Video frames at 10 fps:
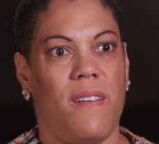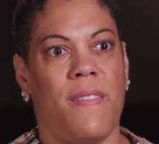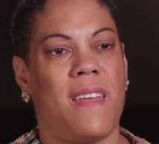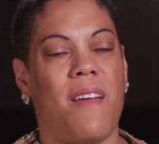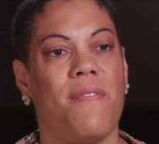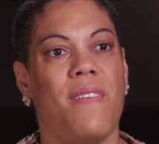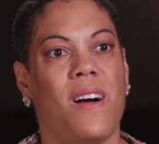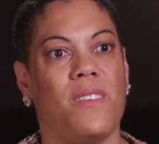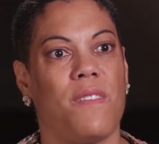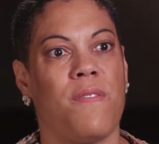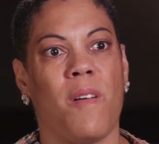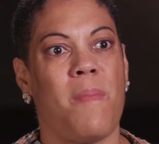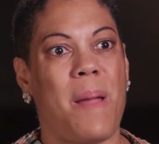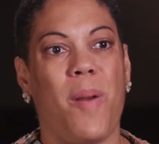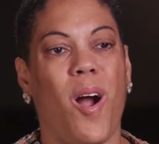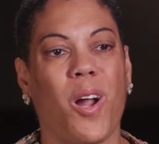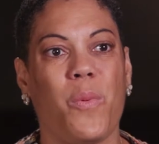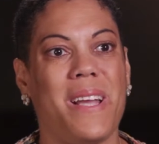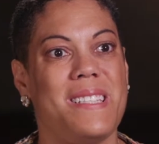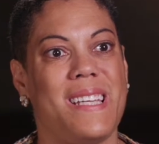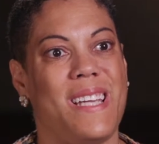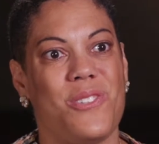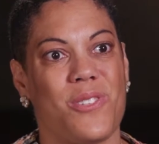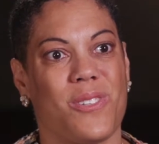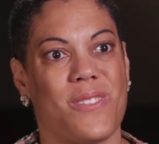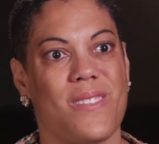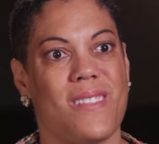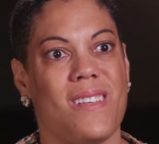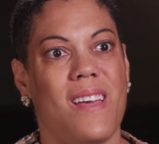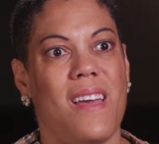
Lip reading: that I felt from my Parkway teachers.